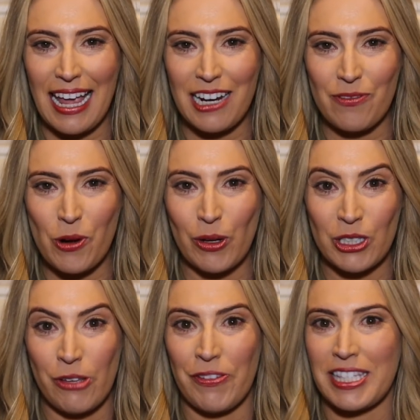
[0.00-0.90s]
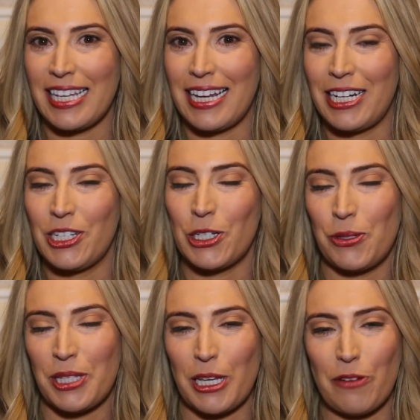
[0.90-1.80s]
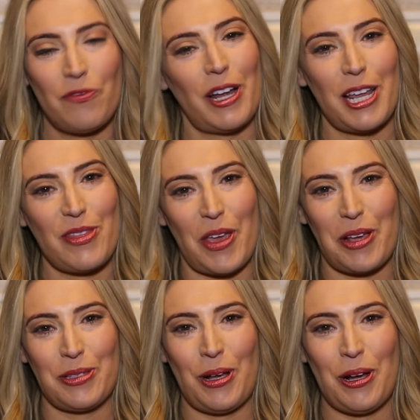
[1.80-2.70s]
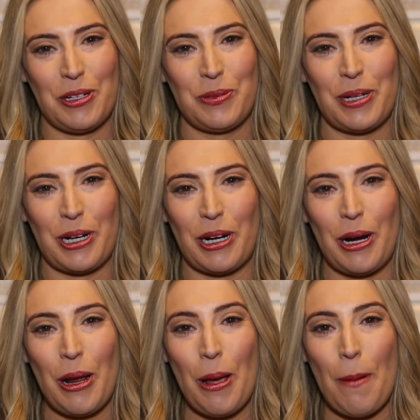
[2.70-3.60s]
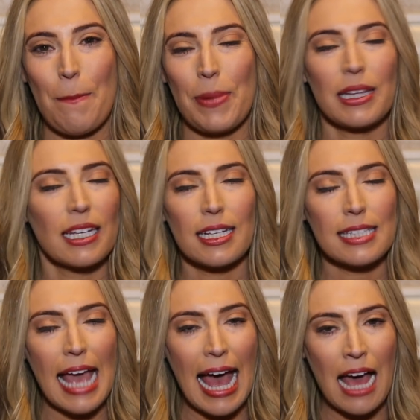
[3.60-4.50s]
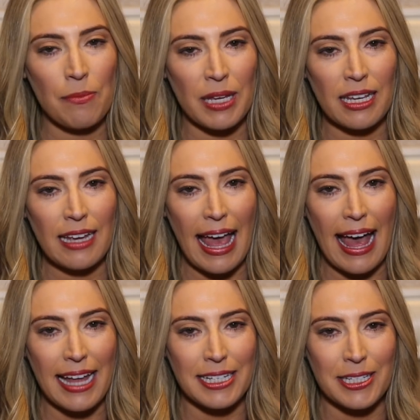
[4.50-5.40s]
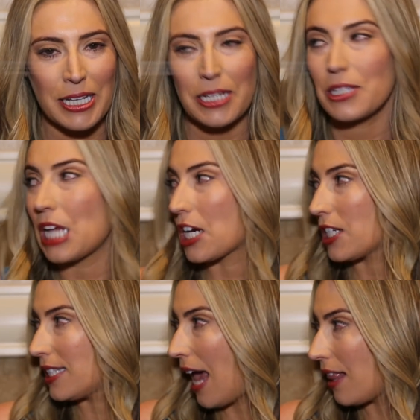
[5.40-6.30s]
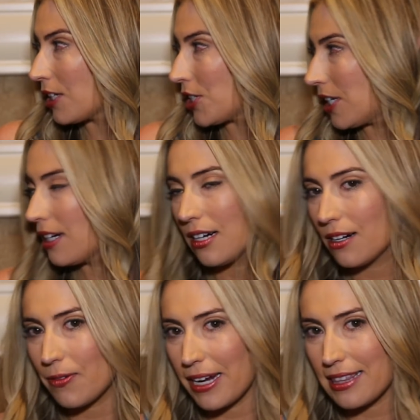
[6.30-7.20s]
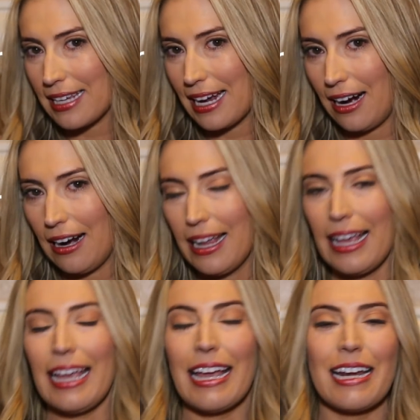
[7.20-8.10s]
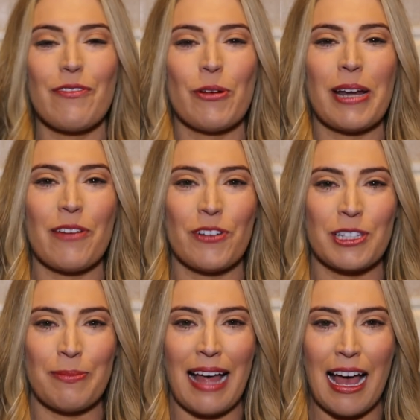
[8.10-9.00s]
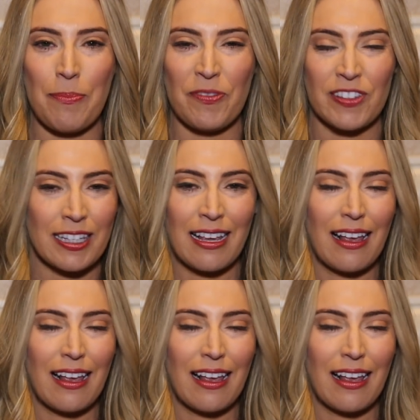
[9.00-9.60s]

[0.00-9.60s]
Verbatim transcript: And of course, if you see any juicy, funny things on Twitter, please at me at Sasha Salinger right there. And if you're ready for some laps,